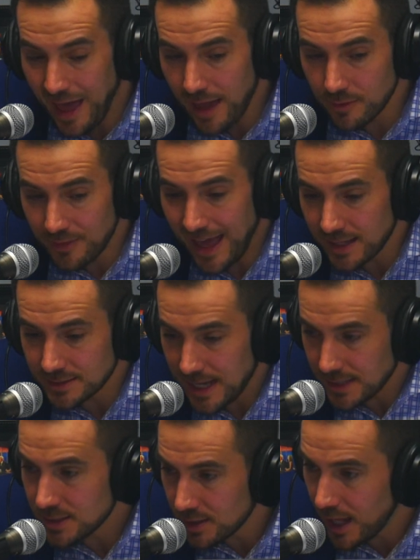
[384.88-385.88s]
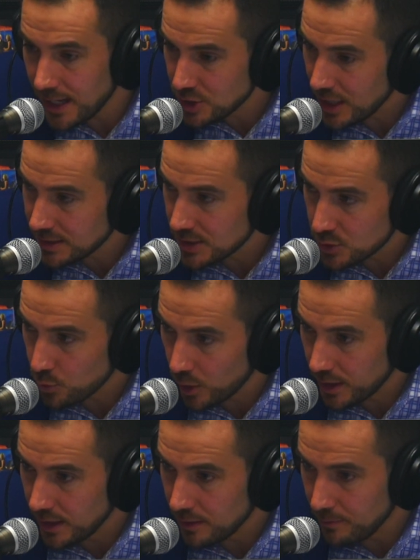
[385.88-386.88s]
That dental
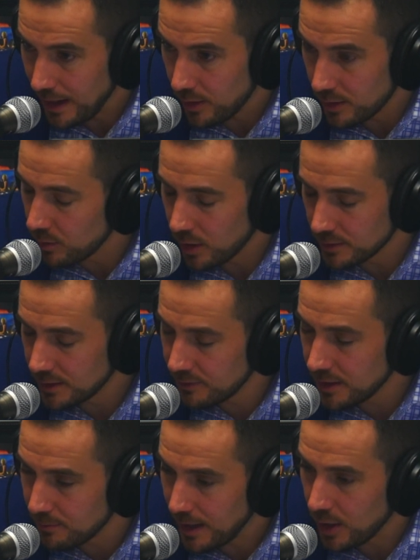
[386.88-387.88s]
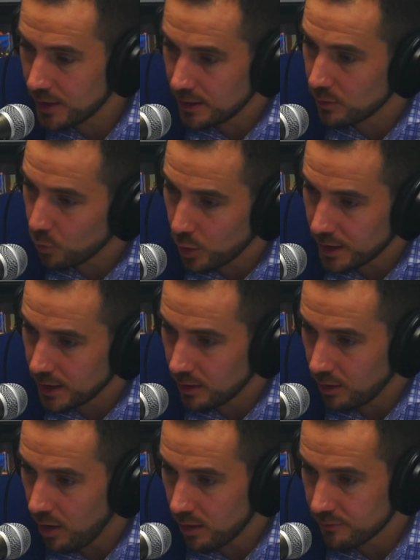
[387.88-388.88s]
hygienist working in living in Meriden and
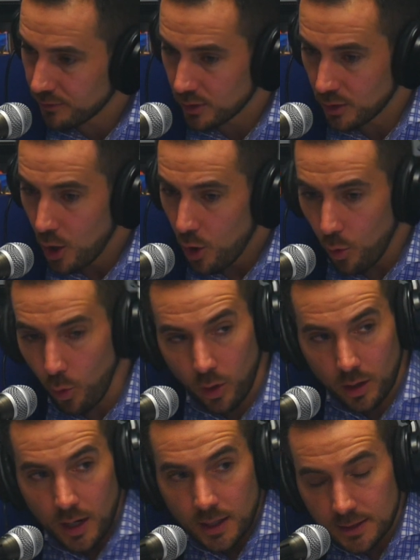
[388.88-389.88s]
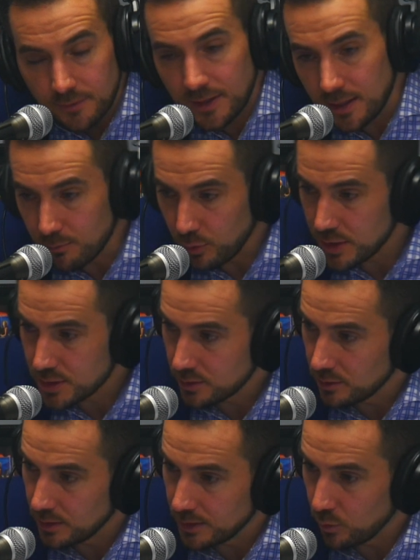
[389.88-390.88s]
working in Hartford, or living in
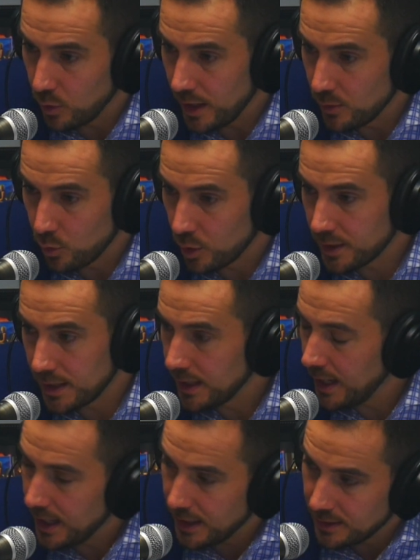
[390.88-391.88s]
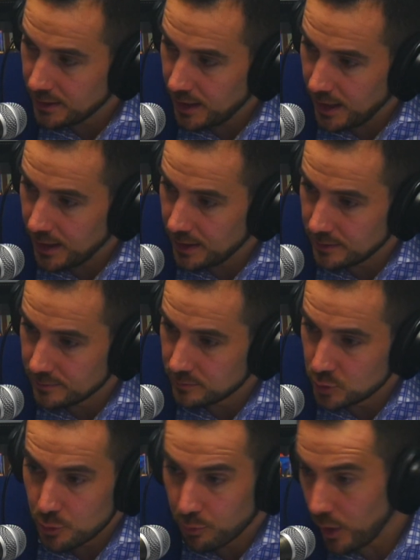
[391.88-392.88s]
Bristol and working
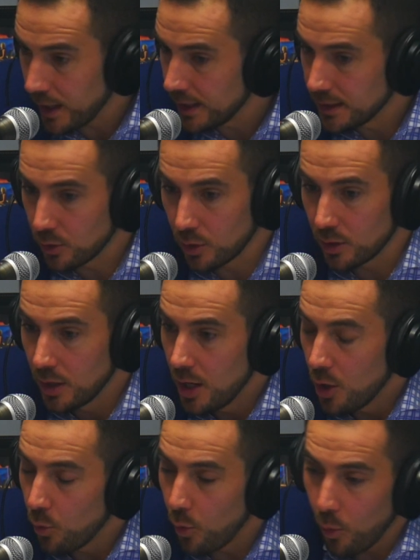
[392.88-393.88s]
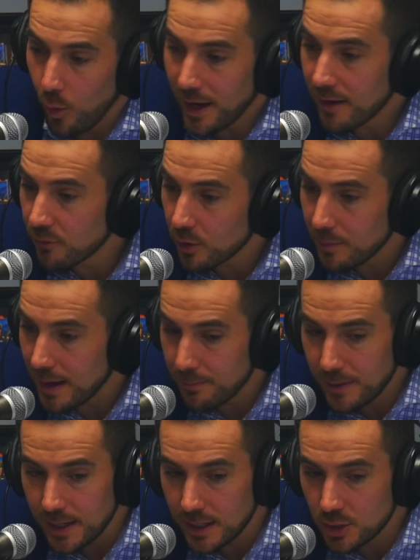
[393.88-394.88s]
in New Britain, or whatever
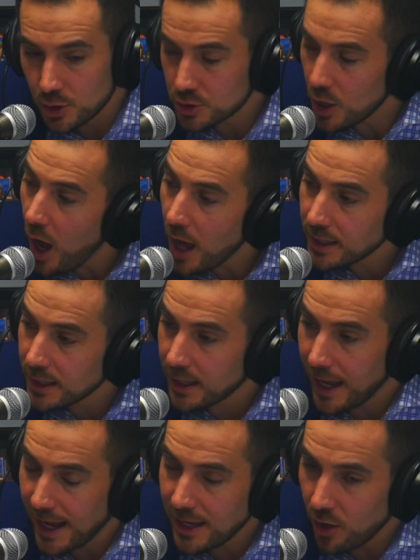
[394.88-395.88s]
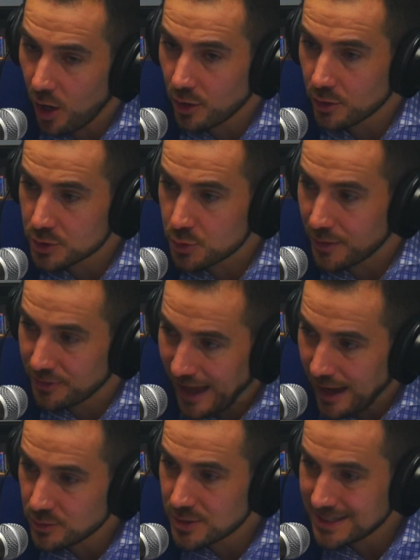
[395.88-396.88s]
it may be, you're talking $800
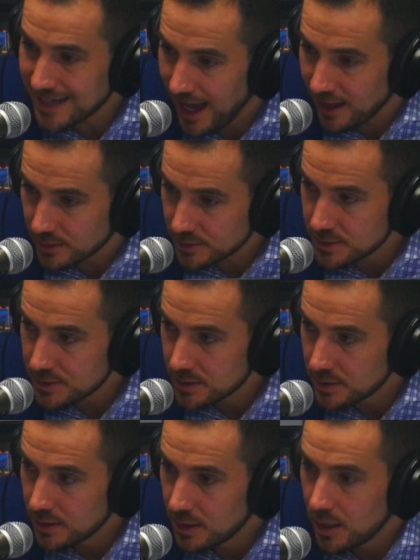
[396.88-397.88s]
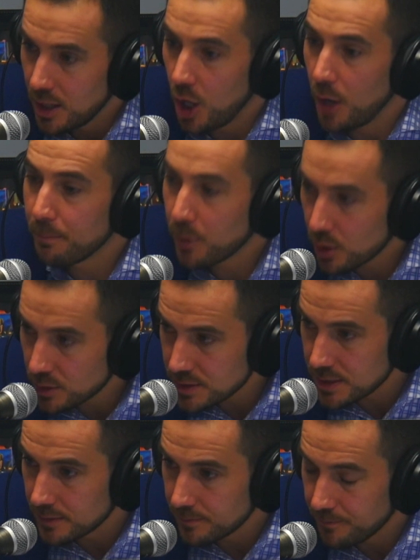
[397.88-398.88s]
to $1,000 a
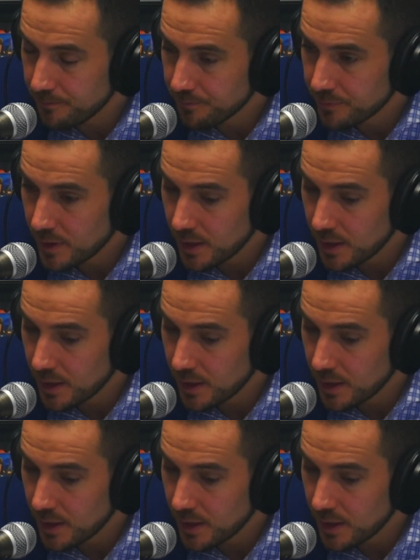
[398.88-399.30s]
person.